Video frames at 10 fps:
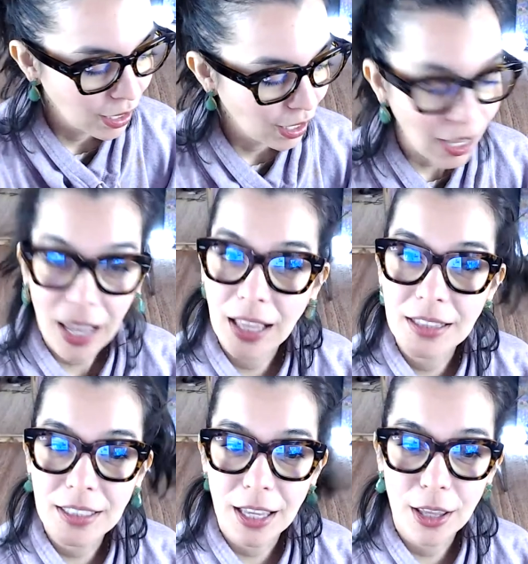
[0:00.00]

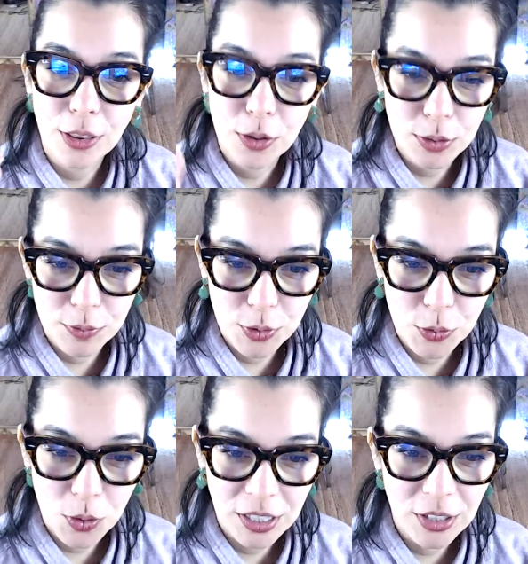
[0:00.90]
And those of you who
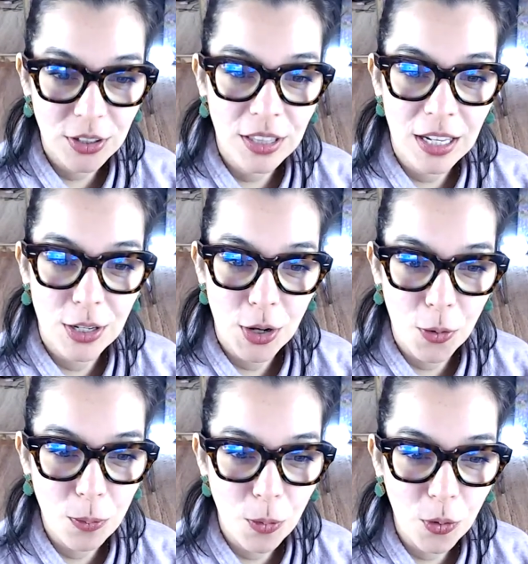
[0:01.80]
are here that
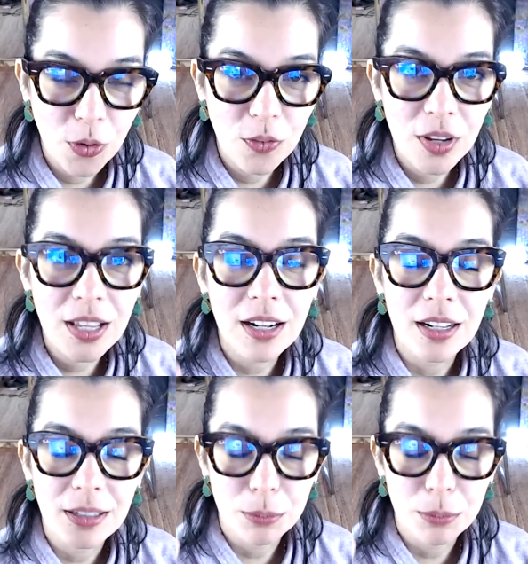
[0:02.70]
know more of it,